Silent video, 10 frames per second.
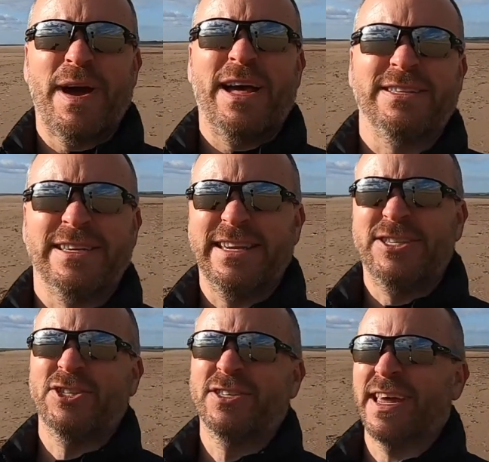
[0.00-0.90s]
miles in
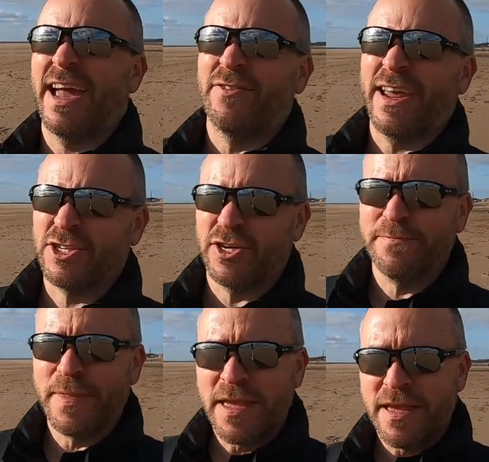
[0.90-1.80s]
each direction.
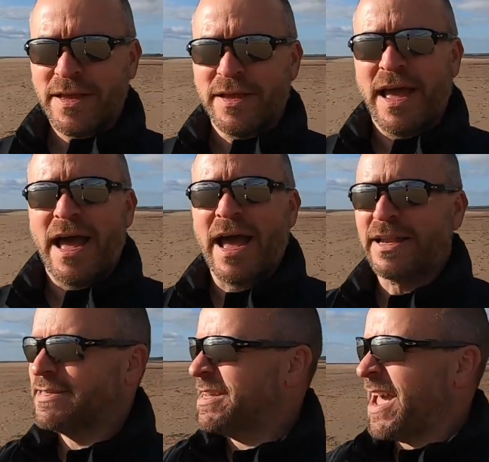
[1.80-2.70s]

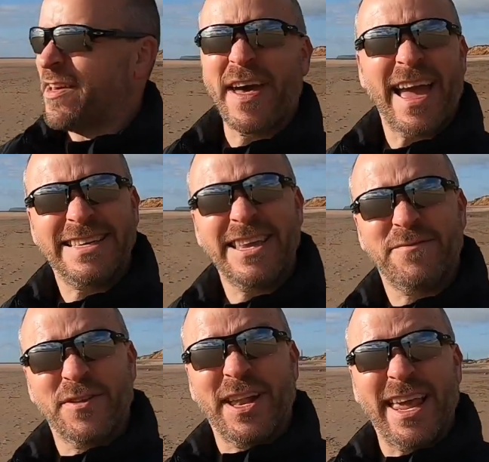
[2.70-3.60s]
And that is it
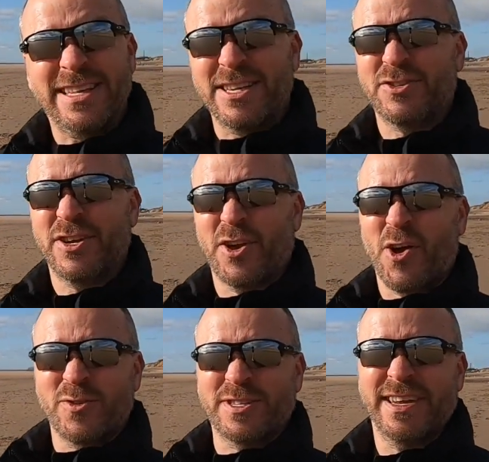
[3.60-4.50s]
for the Lake District
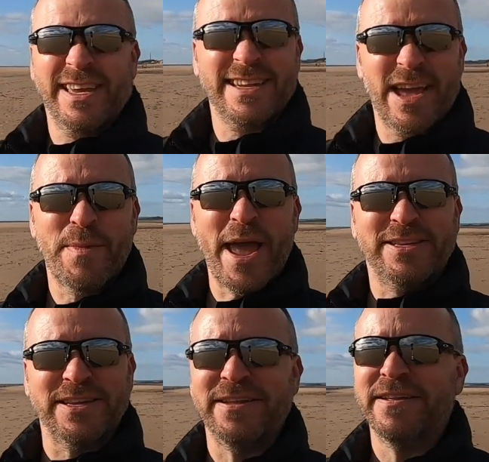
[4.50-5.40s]
coast. Isn't it
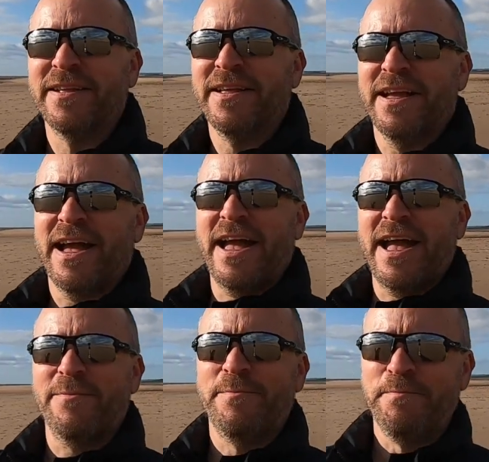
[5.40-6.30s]
amazing?
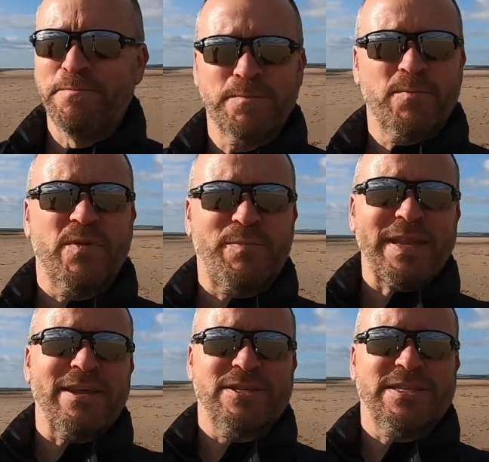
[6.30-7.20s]
We've
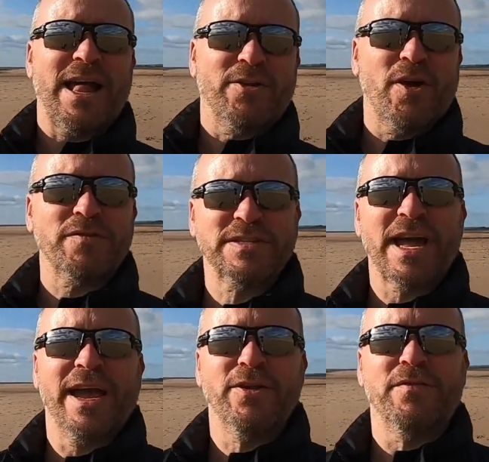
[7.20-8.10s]
been down Sardcroft,
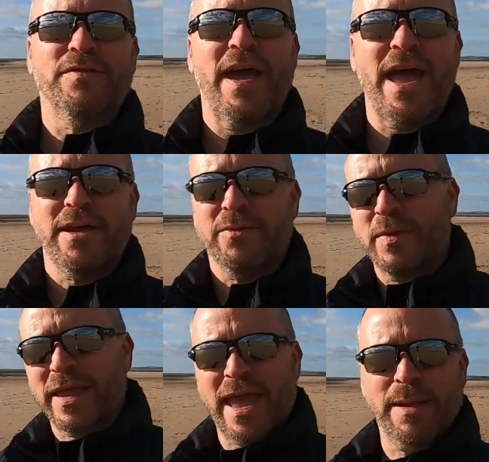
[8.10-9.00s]
started off there.
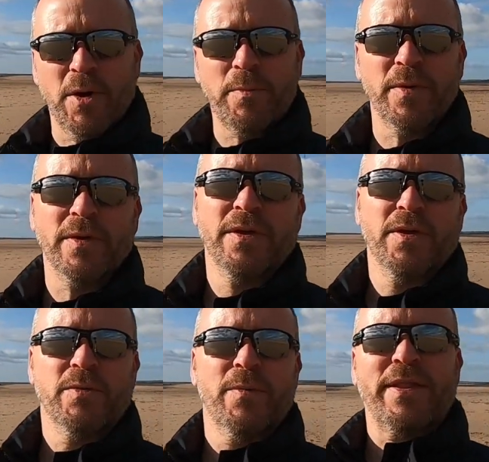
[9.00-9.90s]
We came up,
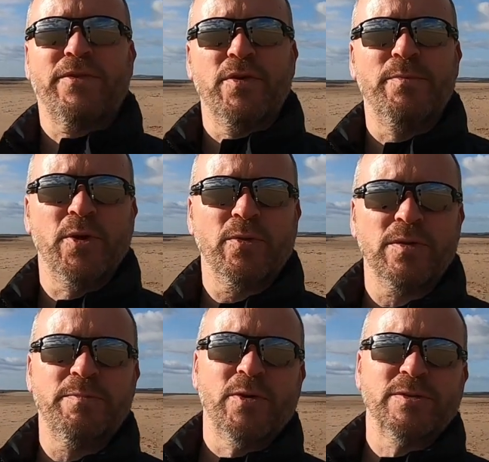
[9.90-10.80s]
we went through
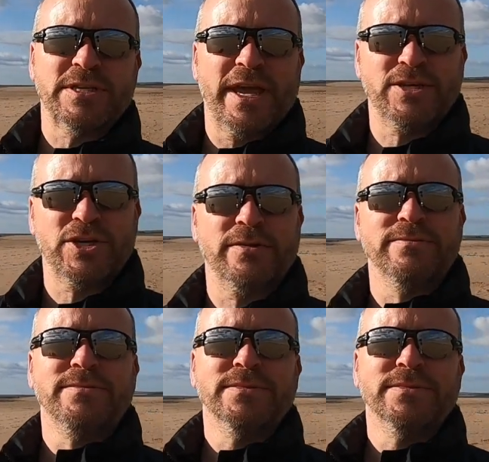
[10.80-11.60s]
Bootle Station